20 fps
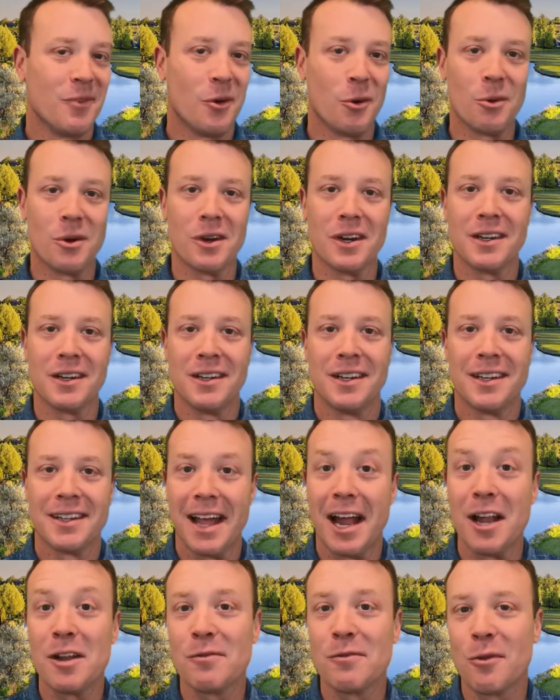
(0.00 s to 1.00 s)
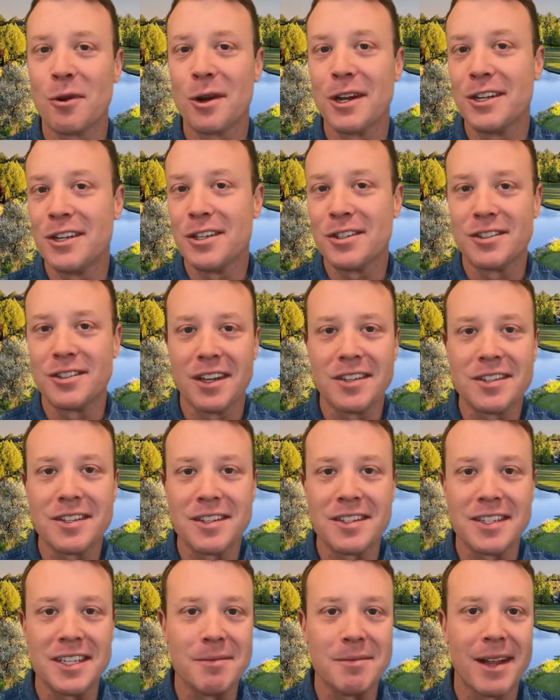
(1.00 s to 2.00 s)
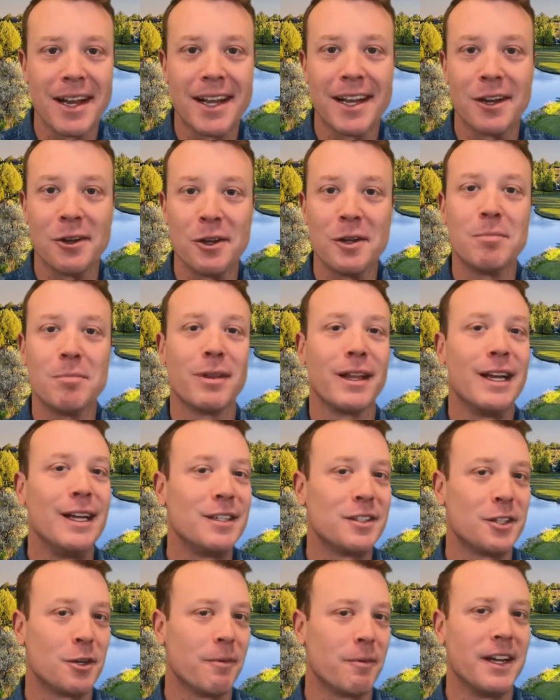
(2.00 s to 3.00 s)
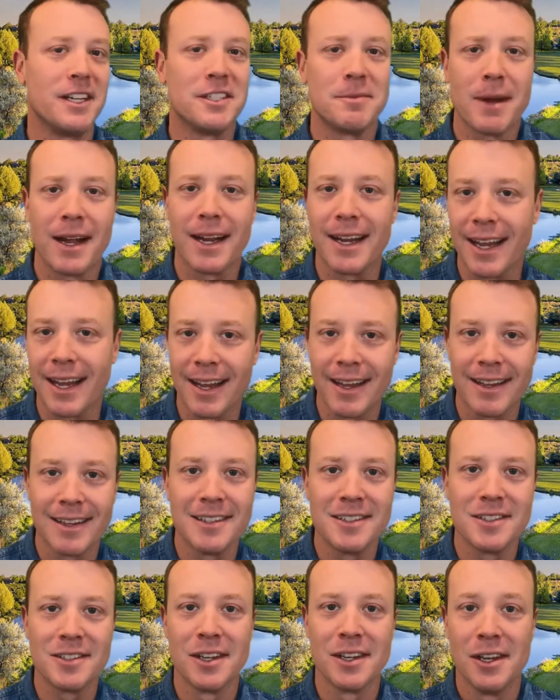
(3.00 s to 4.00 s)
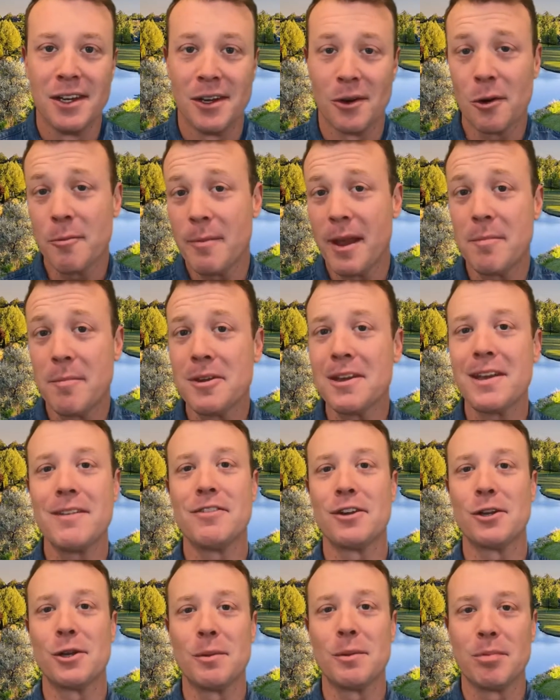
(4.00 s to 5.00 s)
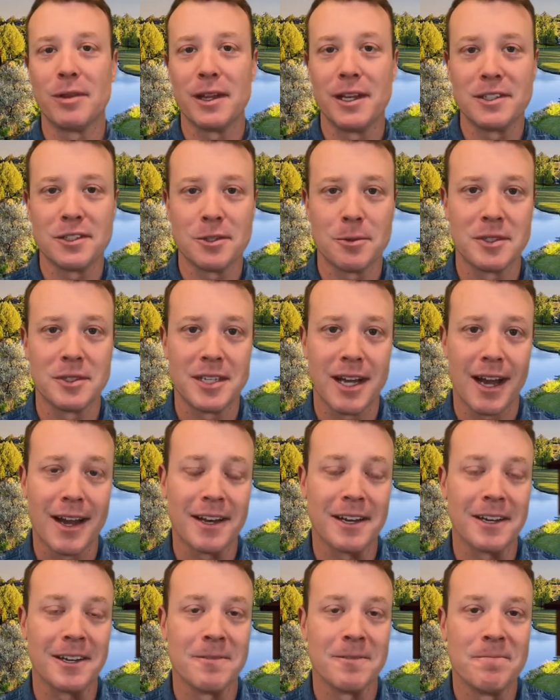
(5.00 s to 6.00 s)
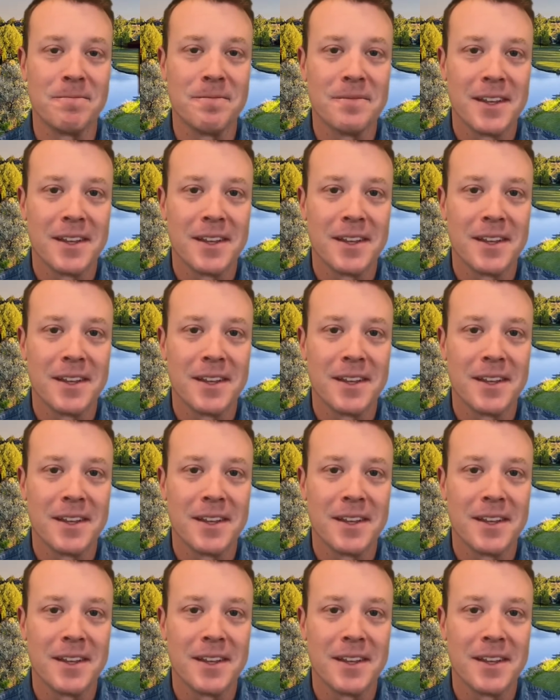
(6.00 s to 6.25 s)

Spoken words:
Or California just doesn't seem like a good place to raise my kids, or maybe even a good place to retire.